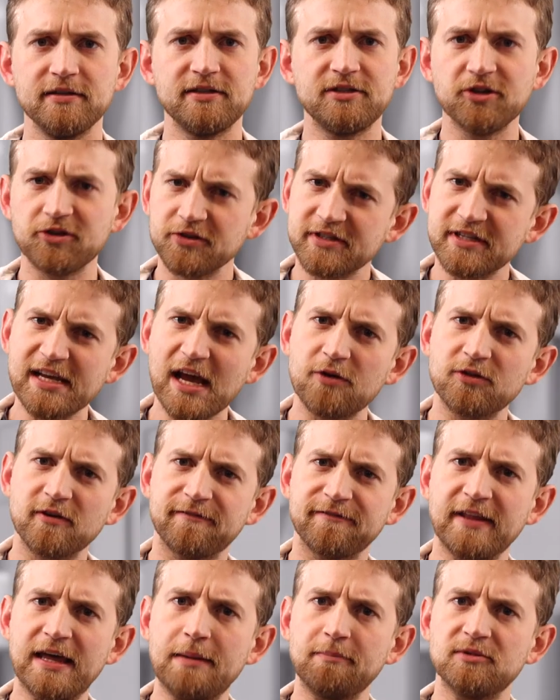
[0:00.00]
Did you see how the
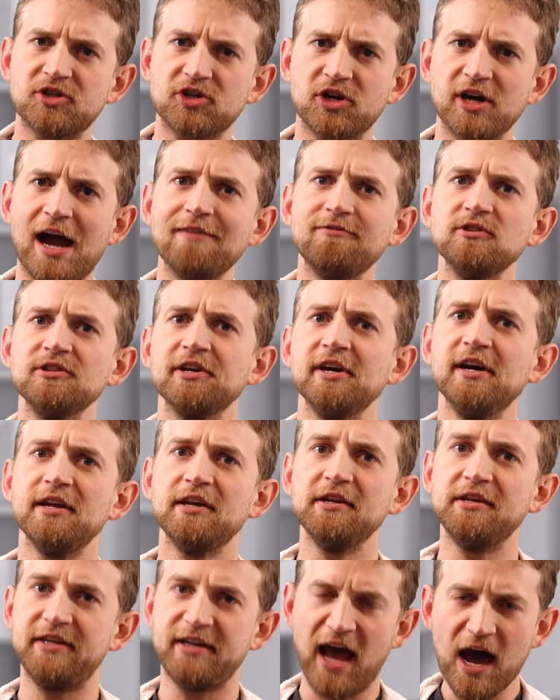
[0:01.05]
flame traveled
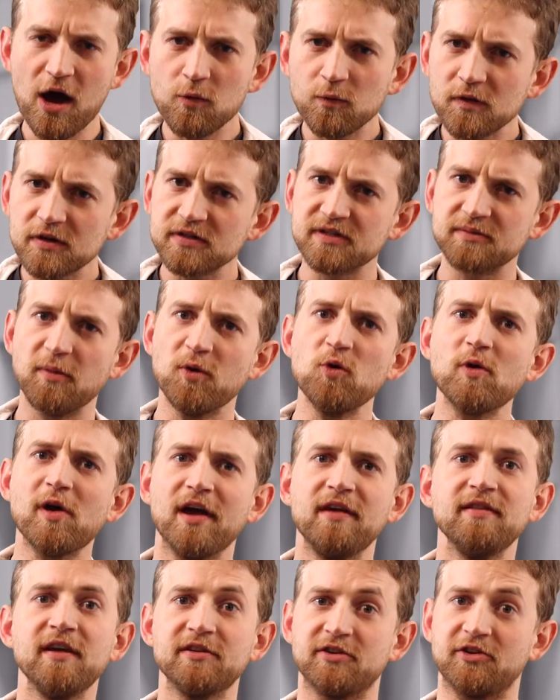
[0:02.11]
down the smoke
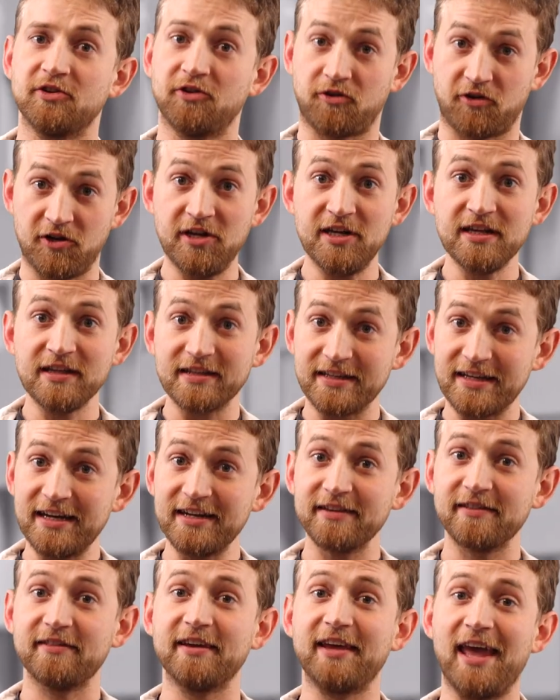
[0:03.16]
and then
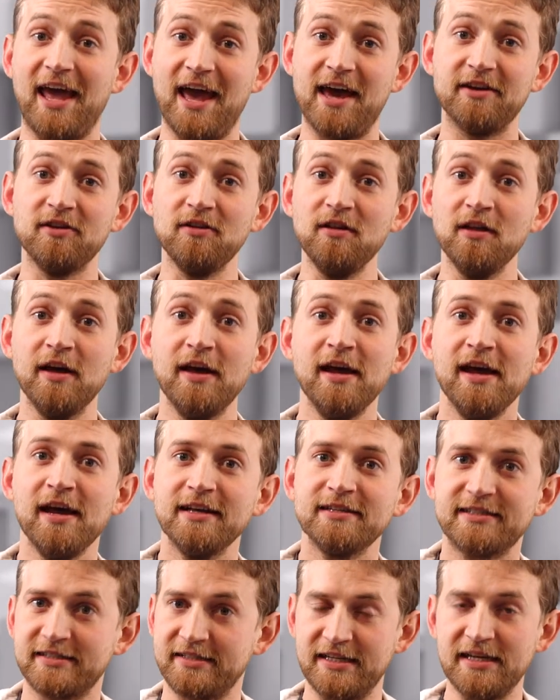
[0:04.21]
relit the candle,
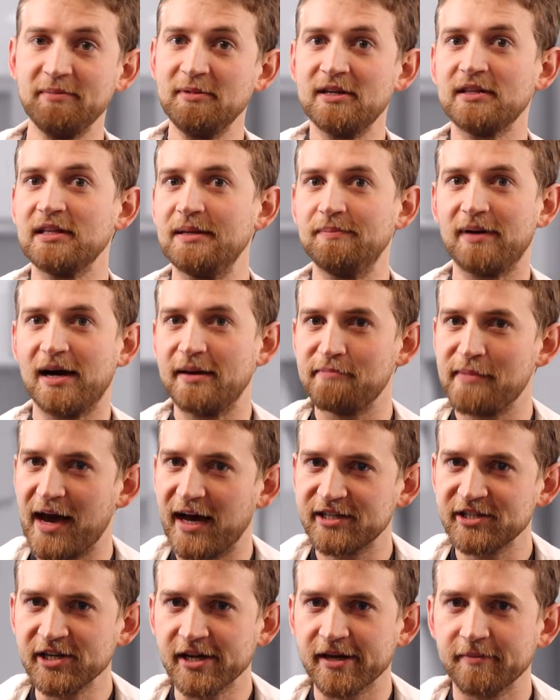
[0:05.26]
seemingly by
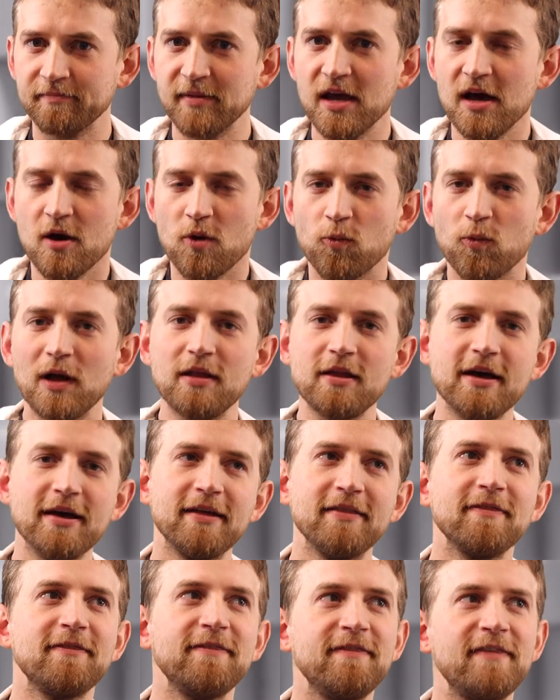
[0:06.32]
magic? Well,
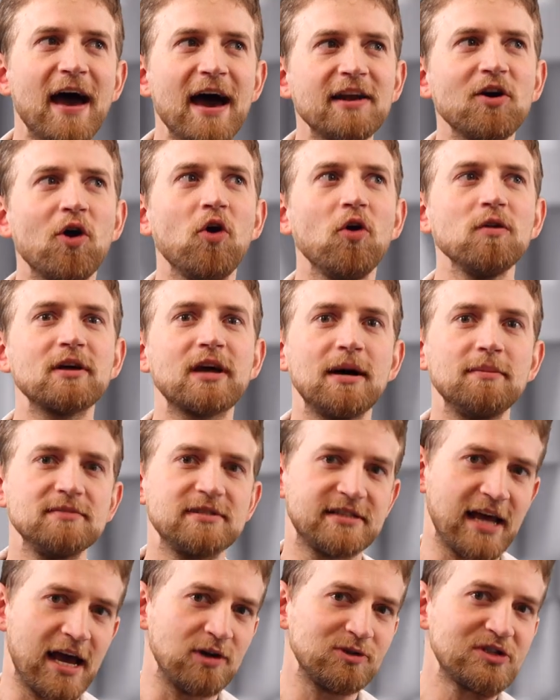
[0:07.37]
that all comes
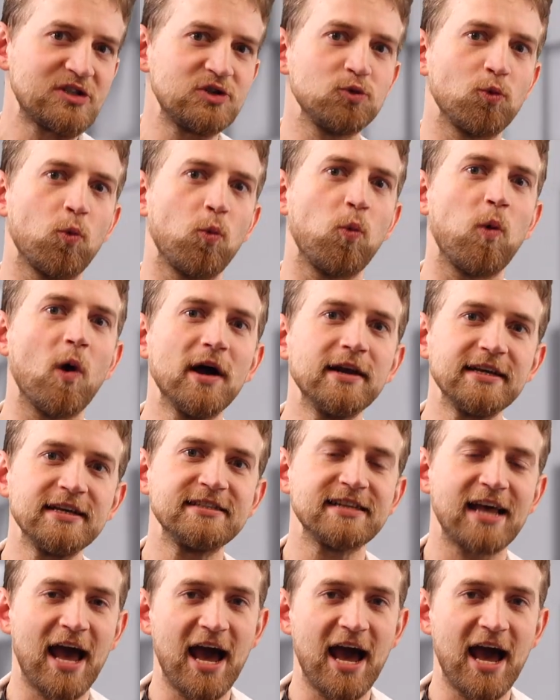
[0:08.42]
down to what is